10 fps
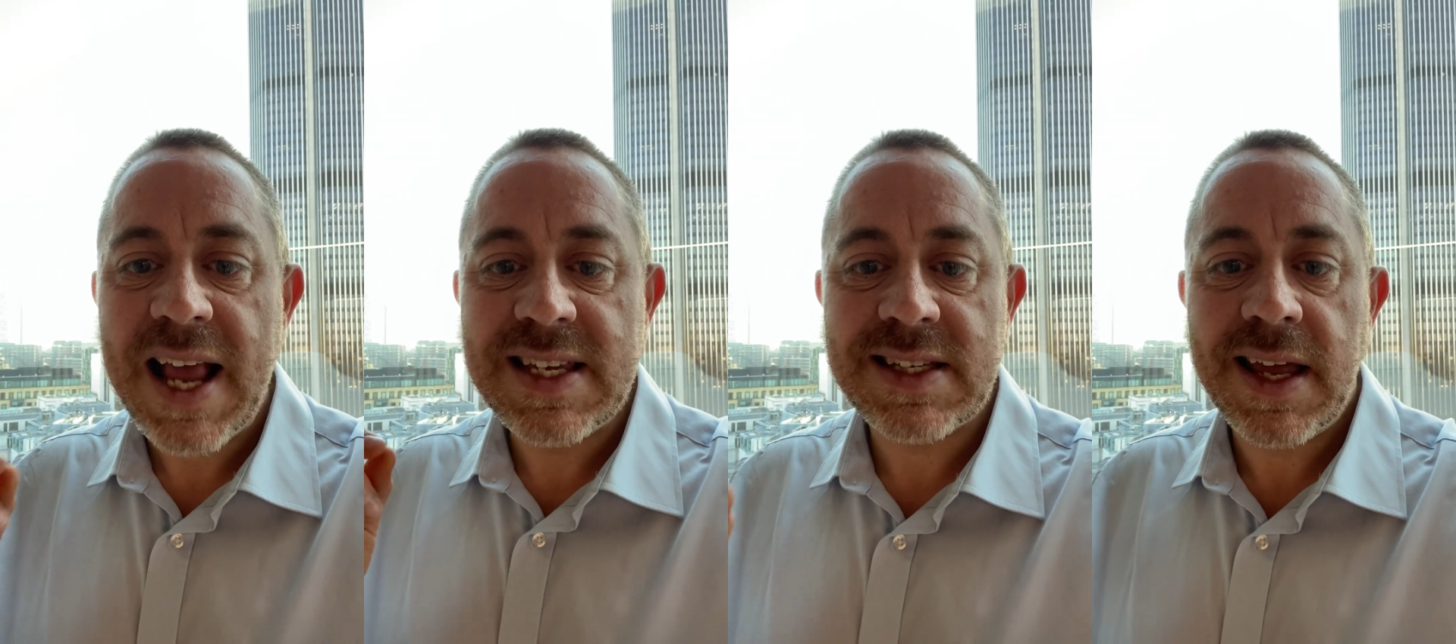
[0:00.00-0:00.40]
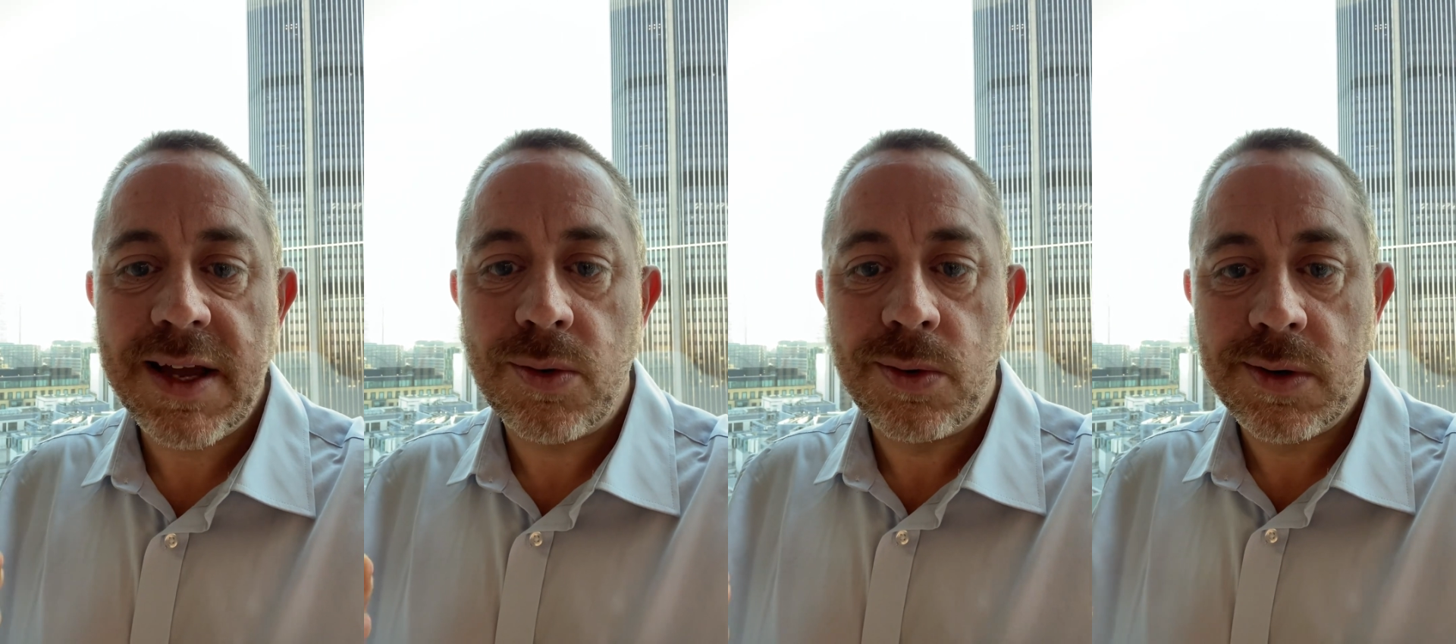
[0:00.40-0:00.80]

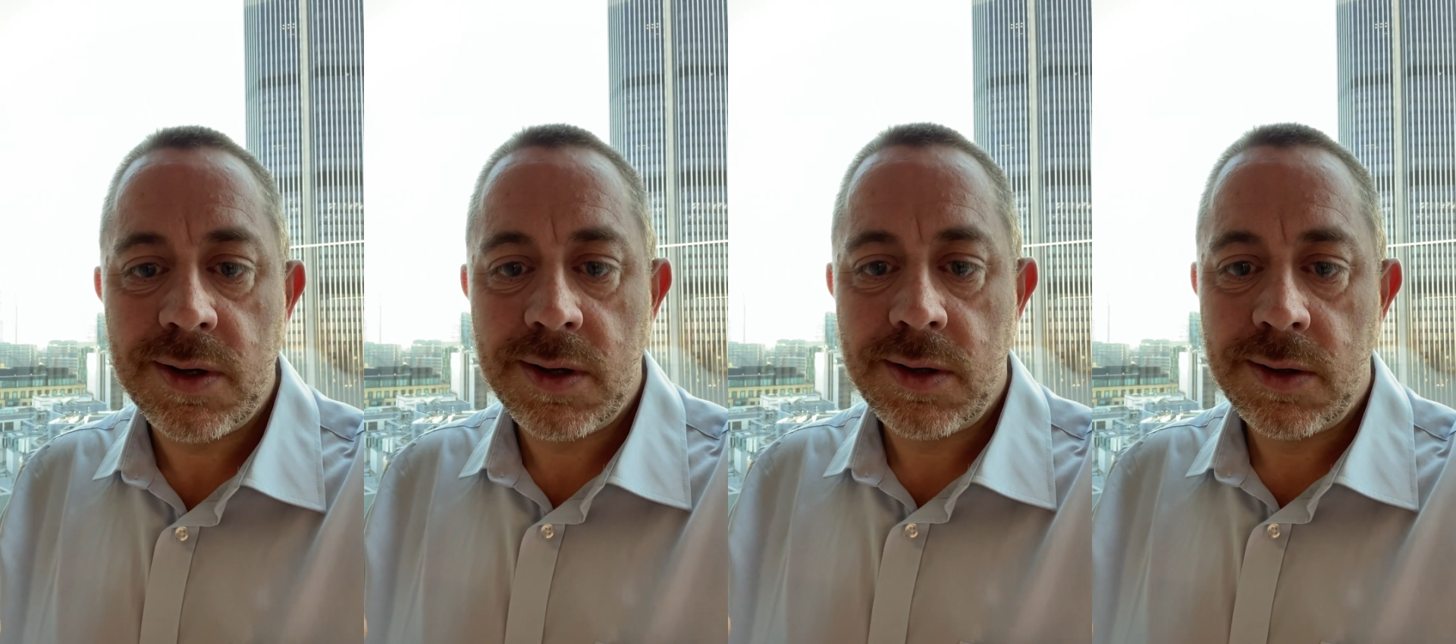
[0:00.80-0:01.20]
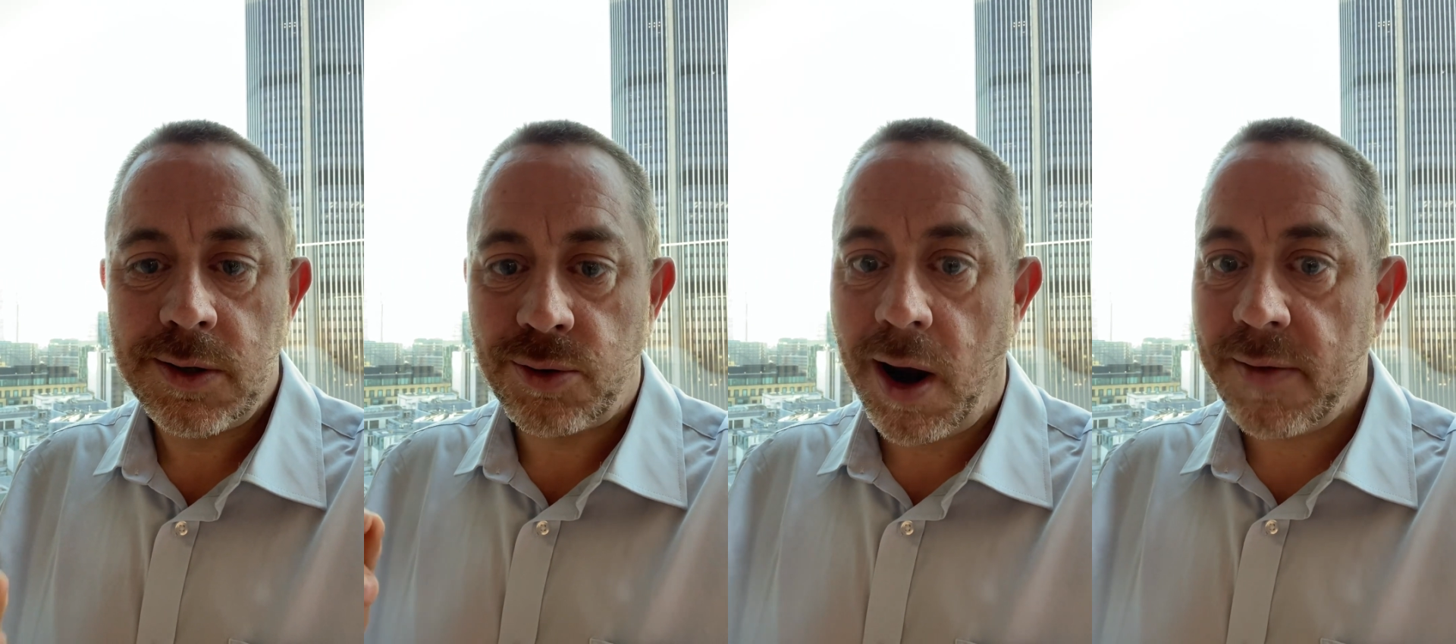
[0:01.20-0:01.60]
steel
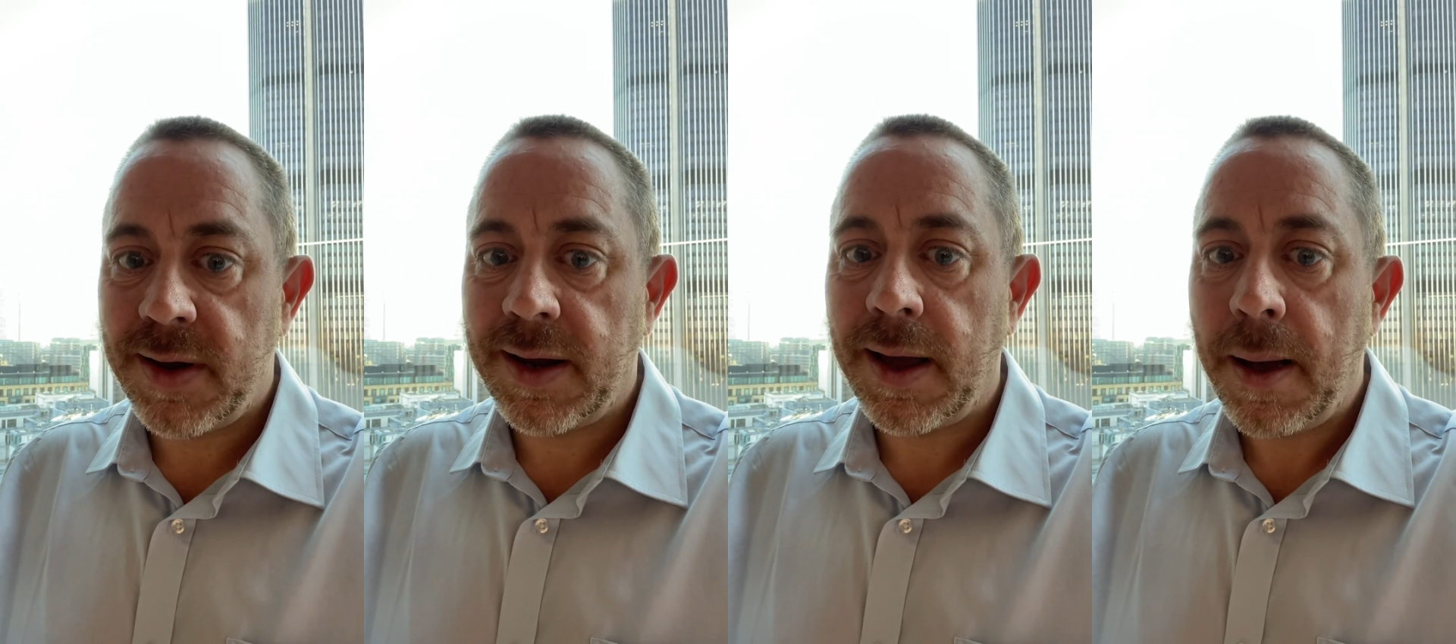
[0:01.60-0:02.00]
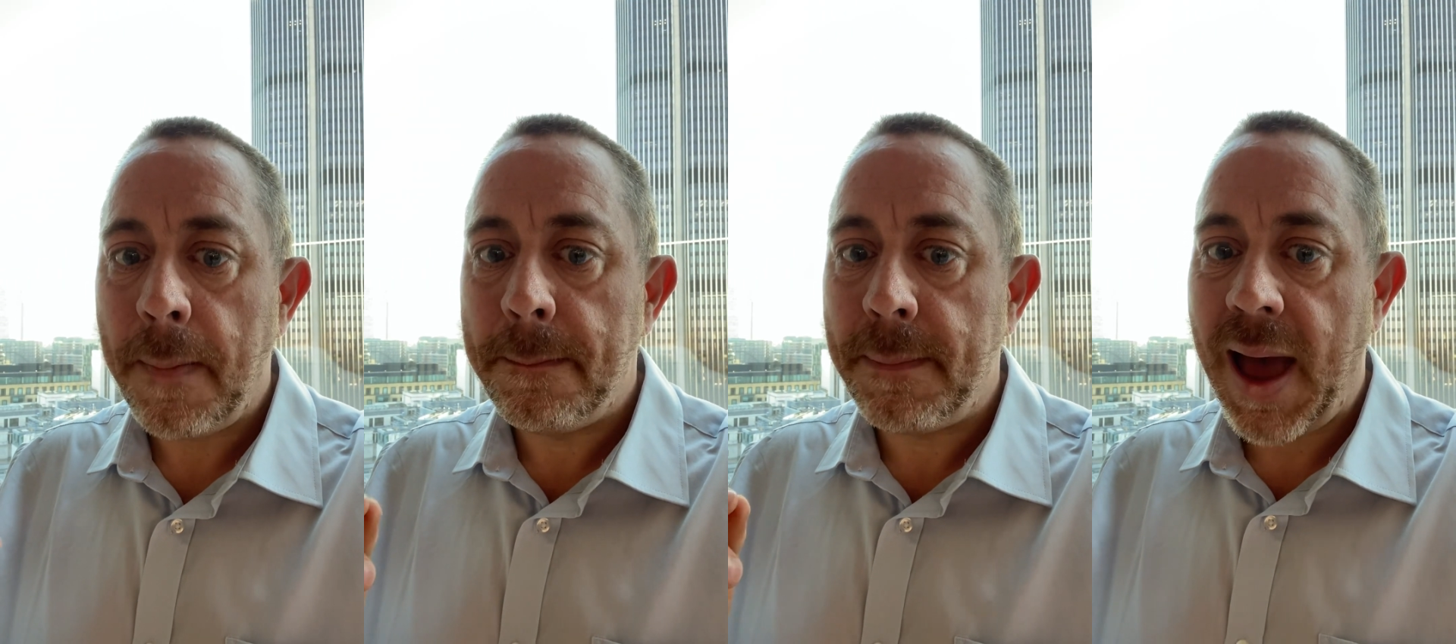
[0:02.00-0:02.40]
driving
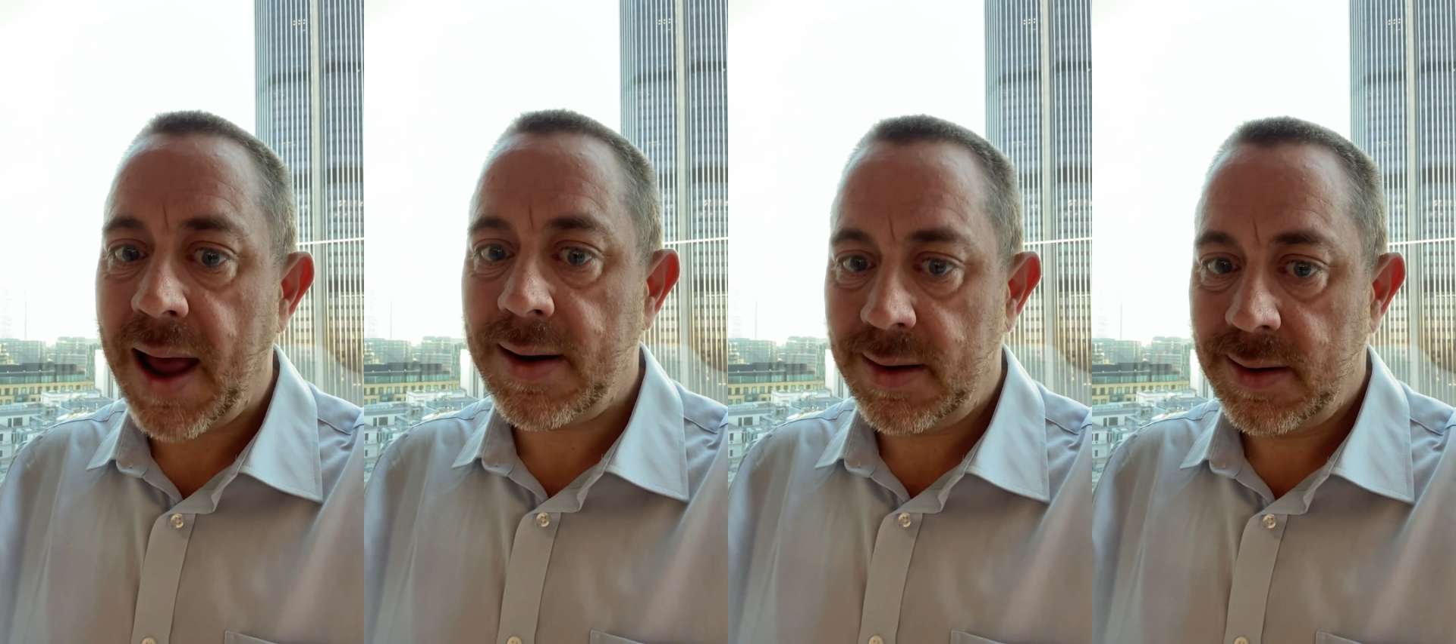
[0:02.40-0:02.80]
man.